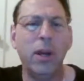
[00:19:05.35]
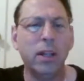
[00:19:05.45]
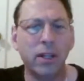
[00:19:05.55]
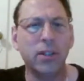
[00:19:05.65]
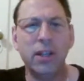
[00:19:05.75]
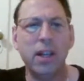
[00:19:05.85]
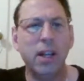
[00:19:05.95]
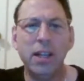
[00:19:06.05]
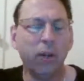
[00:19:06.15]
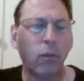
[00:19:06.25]
Listen,
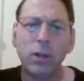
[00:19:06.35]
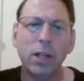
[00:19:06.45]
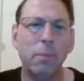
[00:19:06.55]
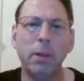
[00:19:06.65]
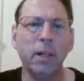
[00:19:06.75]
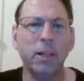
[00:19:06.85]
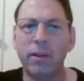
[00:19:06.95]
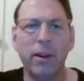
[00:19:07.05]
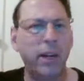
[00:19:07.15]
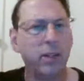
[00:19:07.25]
they're all in the
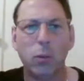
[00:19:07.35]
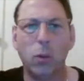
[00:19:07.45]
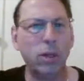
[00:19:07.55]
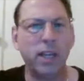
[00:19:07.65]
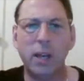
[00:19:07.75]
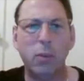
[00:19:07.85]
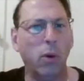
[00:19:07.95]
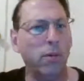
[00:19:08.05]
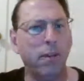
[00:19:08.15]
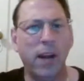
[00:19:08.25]
military. It's one team,
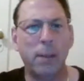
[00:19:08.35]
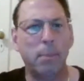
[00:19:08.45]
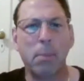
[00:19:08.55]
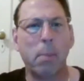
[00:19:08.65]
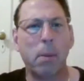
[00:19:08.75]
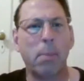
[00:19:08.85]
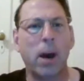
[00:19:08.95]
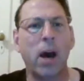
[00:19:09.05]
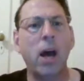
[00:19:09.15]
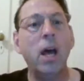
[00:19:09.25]
one fight, blah, blah, blah,
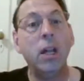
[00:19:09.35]
blah.